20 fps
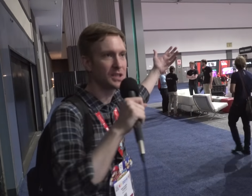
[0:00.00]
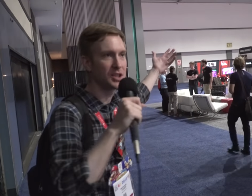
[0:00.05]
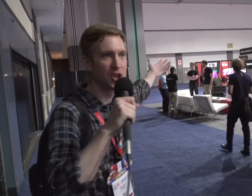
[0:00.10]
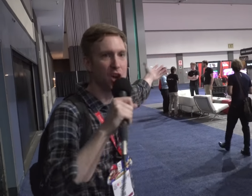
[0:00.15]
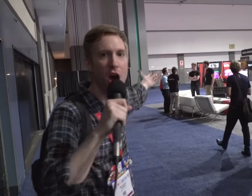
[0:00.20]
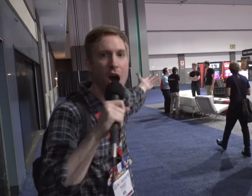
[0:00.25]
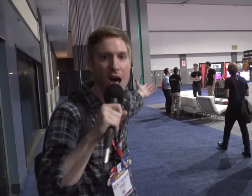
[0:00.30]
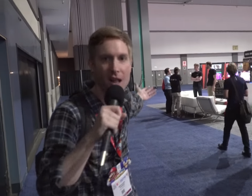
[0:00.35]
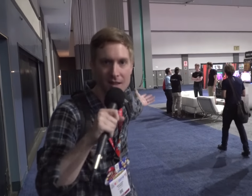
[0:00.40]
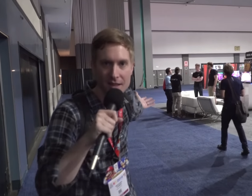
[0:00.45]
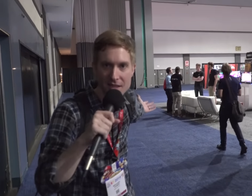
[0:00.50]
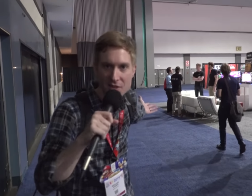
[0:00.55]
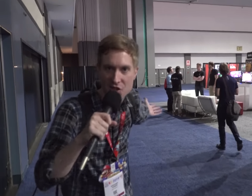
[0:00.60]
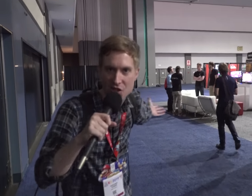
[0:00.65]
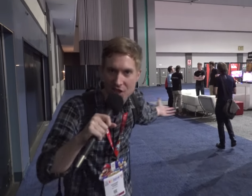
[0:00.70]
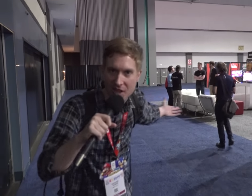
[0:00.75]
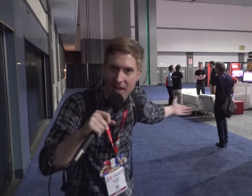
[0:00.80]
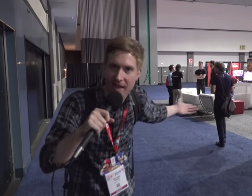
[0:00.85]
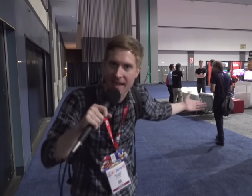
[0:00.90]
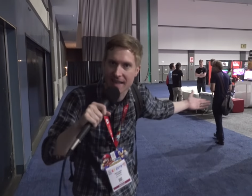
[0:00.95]

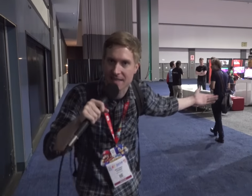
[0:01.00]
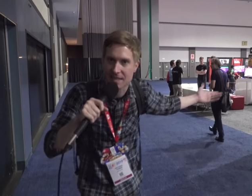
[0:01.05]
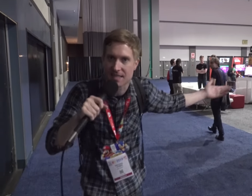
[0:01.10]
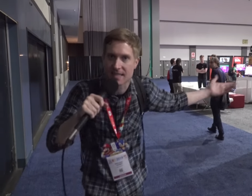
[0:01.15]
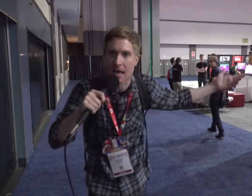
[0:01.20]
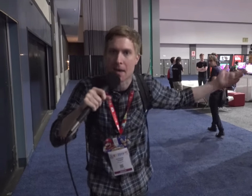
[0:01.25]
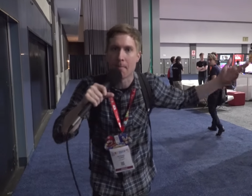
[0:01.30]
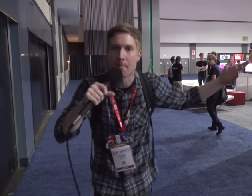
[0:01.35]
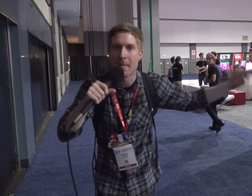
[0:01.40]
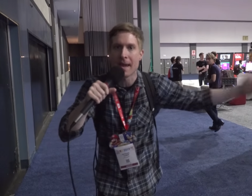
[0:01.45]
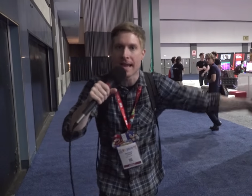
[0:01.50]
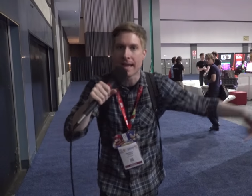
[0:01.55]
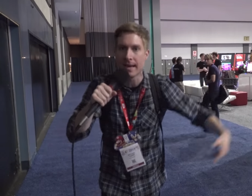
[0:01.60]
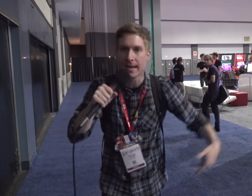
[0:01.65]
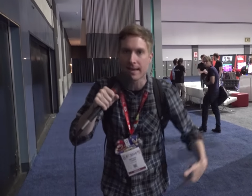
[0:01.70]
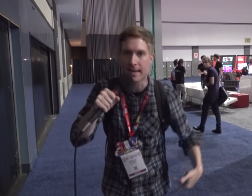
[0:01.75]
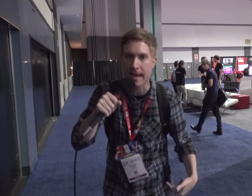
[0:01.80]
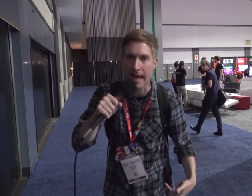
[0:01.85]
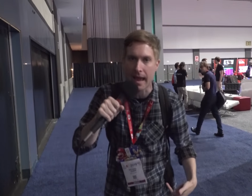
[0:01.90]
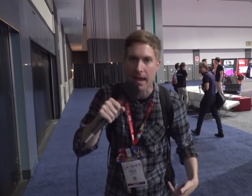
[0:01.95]
college kids that made a
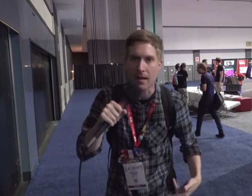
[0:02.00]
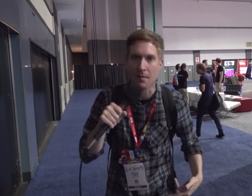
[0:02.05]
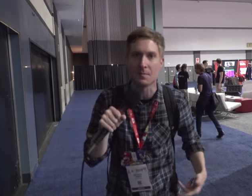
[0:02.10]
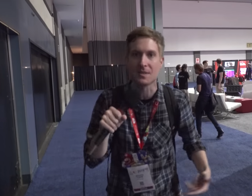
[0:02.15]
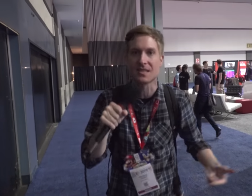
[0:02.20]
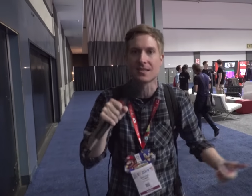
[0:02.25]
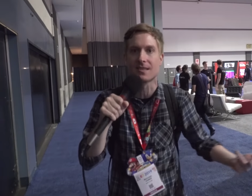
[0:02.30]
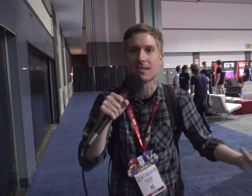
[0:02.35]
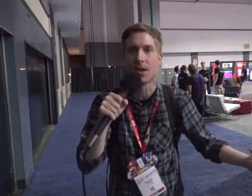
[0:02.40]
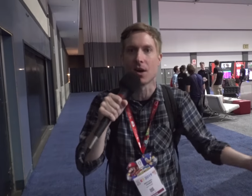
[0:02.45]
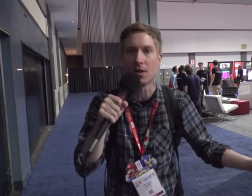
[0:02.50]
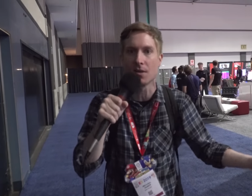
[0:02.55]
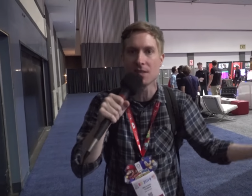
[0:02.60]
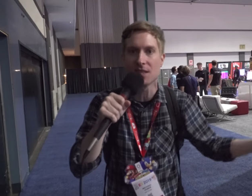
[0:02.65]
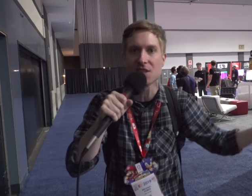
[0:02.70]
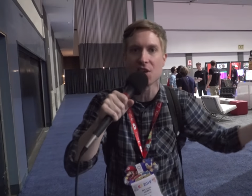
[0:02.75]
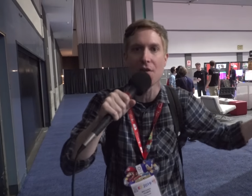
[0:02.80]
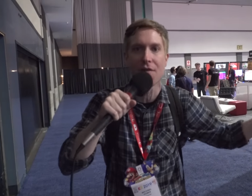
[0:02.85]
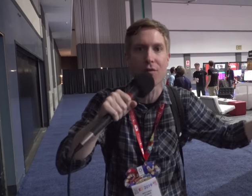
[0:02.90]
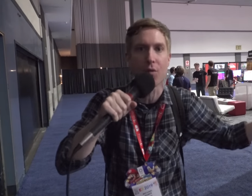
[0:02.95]
game,
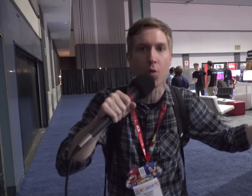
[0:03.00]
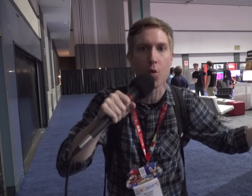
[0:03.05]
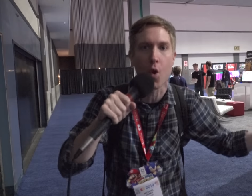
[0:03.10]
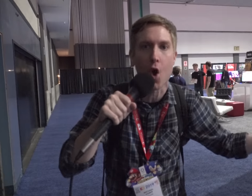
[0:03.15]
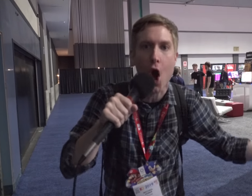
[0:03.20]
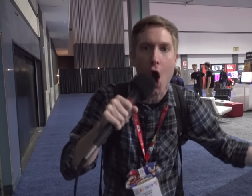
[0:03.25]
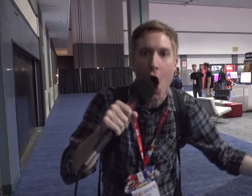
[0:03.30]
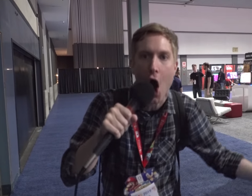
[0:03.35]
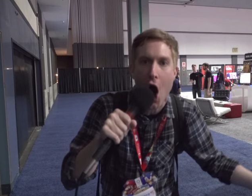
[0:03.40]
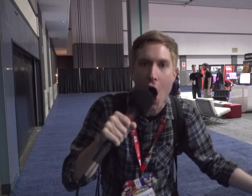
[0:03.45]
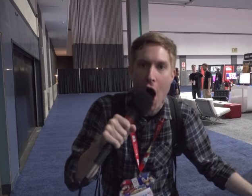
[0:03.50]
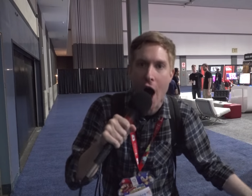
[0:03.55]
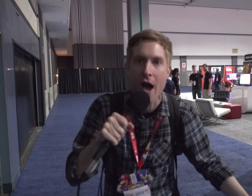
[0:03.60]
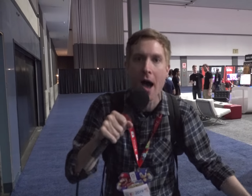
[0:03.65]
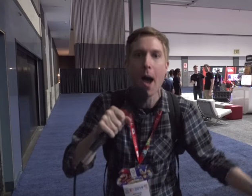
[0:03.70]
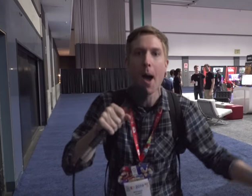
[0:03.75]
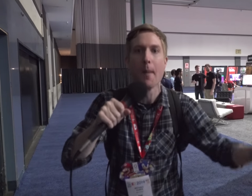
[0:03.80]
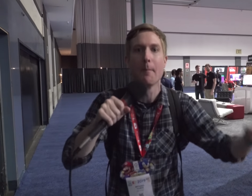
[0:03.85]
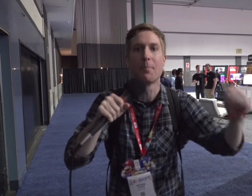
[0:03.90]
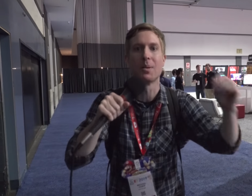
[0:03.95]
Sons of Ra,
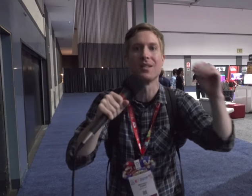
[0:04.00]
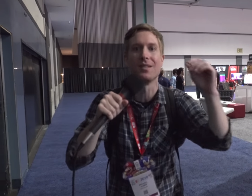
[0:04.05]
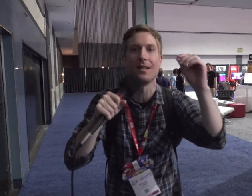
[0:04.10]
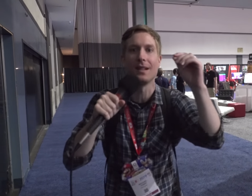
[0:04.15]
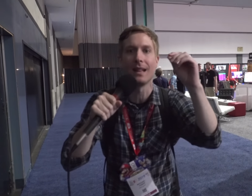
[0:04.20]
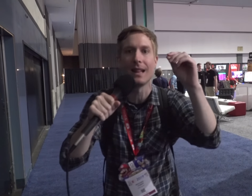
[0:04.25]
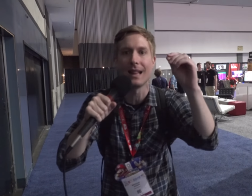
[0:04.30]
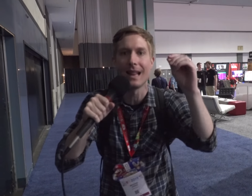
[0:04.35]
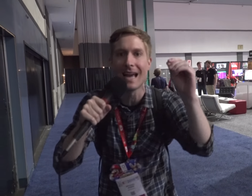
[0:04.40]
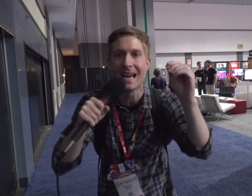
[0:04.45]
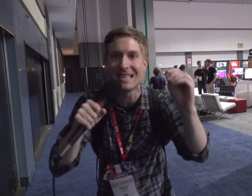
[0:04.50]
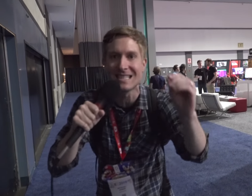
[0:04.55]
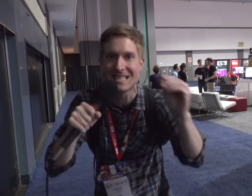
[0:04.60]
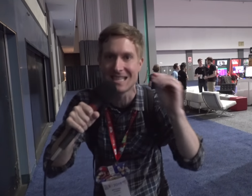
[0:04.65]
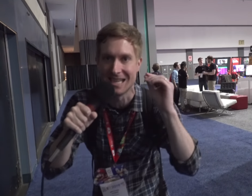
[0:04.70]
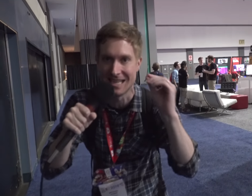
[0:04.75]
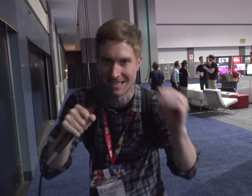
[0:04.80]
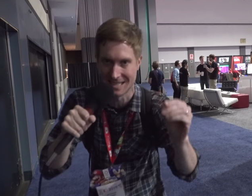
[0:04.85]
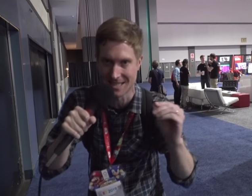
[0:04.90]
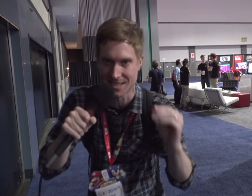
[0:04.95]

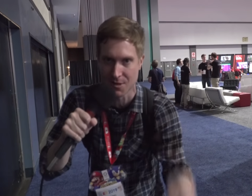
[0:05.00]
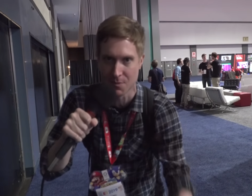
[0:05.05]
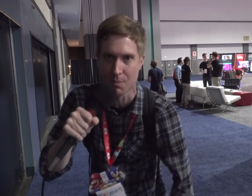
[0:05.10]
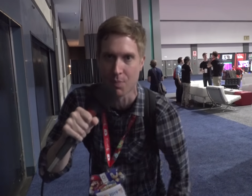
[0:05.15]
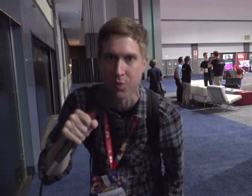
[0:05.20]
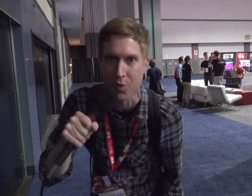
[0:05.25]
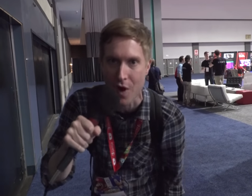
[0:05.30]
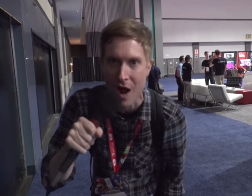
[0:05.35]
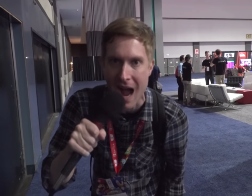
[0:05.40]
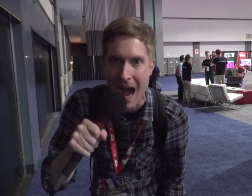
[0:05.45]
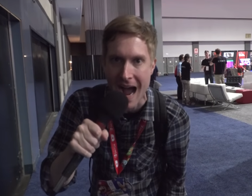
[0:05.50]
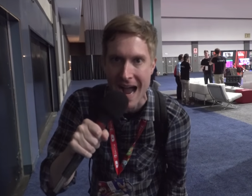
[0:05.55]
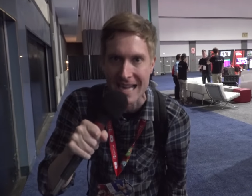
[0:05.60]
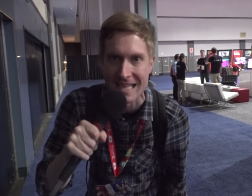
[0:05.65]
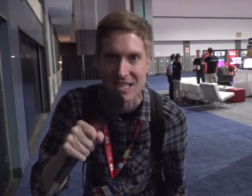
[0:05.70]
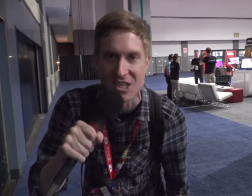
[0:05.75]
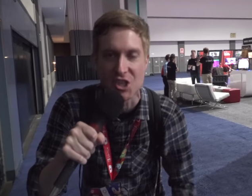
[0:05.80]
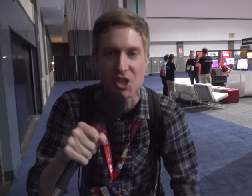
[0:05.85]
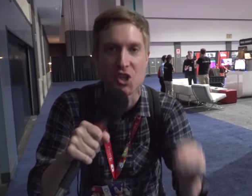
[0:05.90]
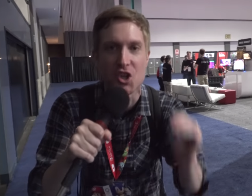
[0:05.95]
pleasant
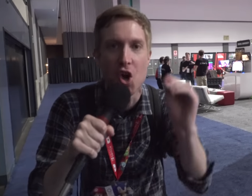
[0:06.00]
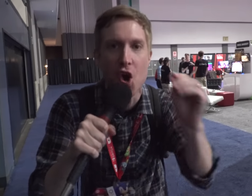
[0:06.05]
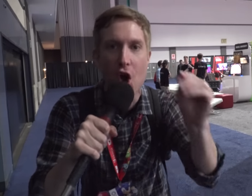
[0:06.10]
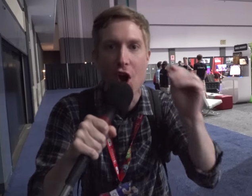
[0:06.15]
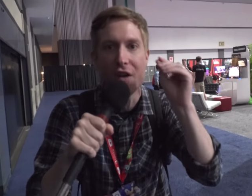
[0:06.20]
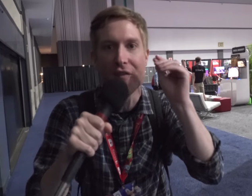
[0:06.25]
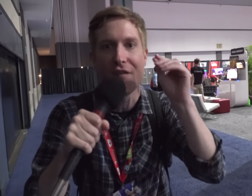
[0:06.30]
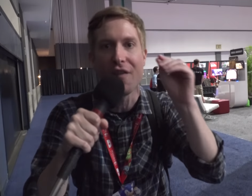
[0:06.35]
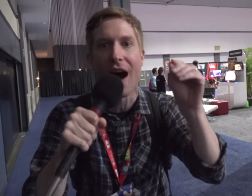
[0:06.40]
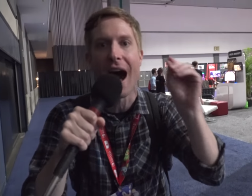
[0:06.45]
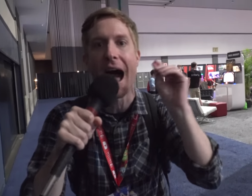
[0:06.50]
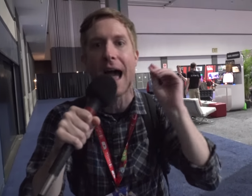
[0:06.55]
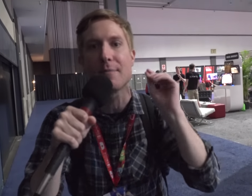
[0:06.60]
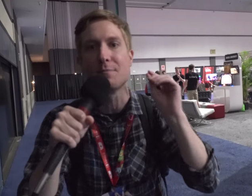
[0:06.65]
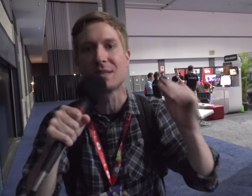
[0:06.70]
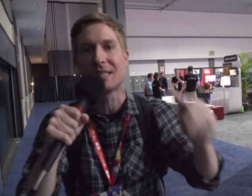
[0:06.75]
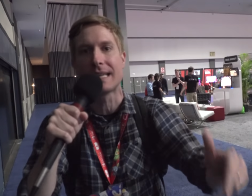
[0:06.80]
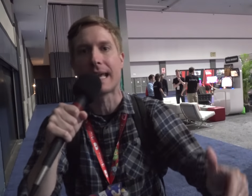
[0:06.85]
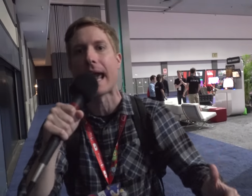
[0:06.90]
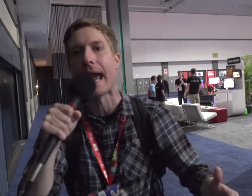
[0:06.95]
surprise. Good
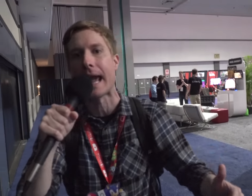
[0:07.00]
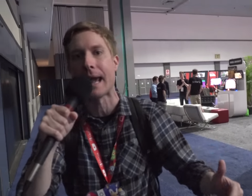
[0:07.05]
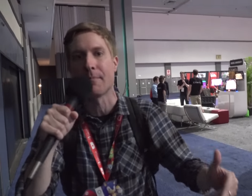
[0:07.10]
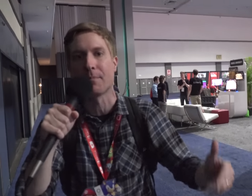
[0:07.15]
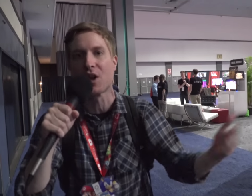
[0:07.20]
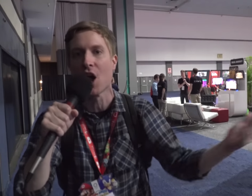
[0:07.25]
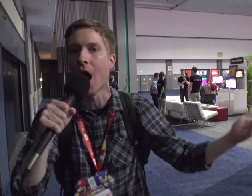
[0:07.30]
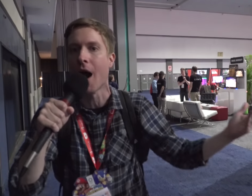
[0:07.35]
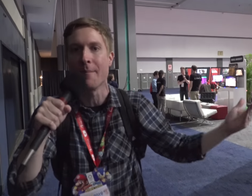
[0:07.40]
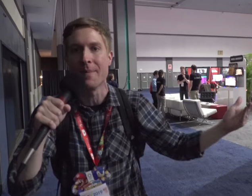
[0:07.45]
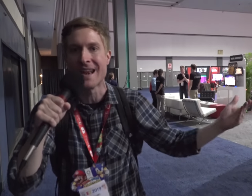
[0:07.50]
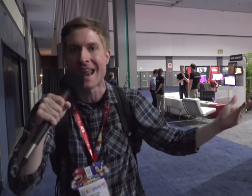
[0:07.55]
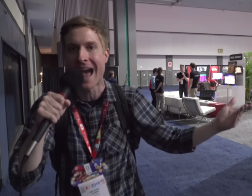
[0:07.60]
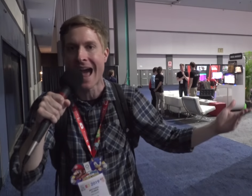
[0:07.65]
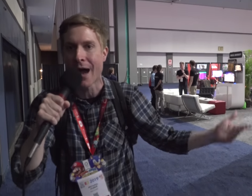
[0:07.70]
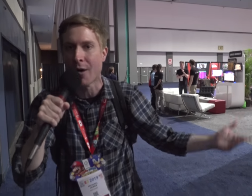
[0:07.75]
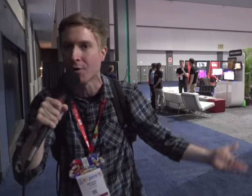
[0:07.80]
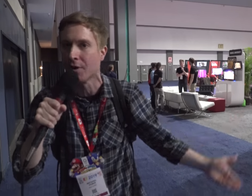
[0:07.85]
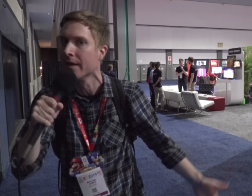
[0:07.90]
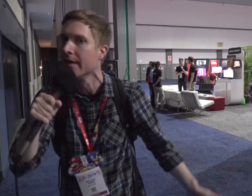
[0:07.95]
vibes game coming
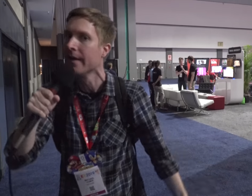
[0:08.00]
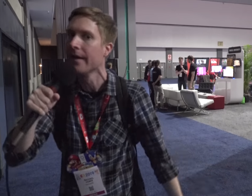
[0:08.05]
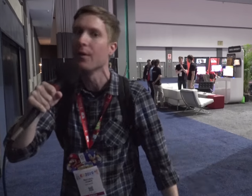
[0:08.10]
out.